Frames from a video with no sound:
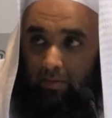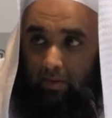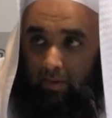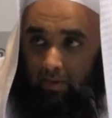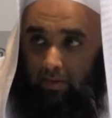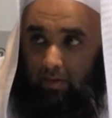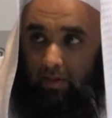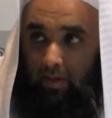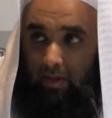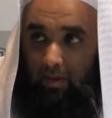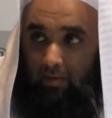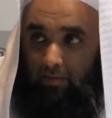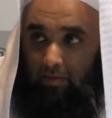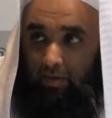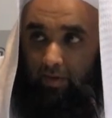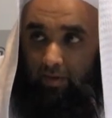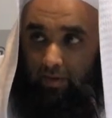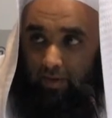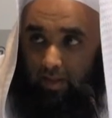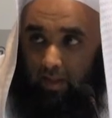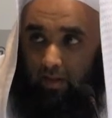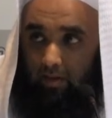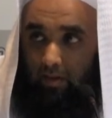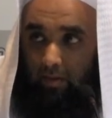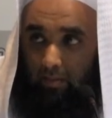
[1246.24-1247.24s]
So I refer to
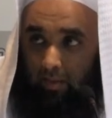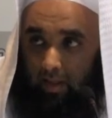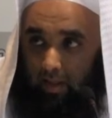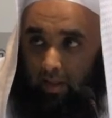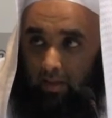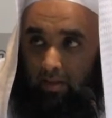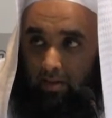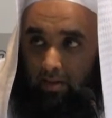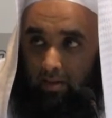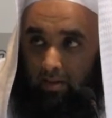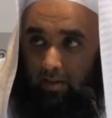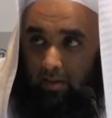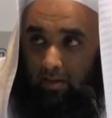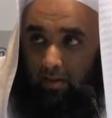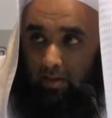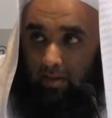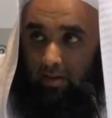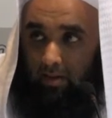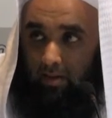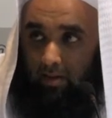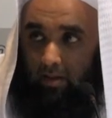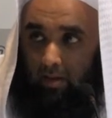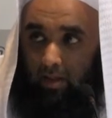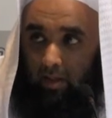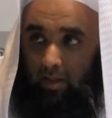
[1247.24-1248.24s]
Zadul Ma'ad.
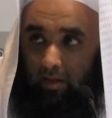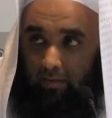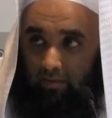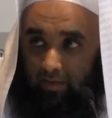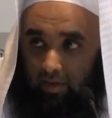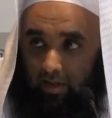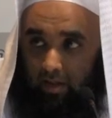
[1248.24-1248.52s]
I refer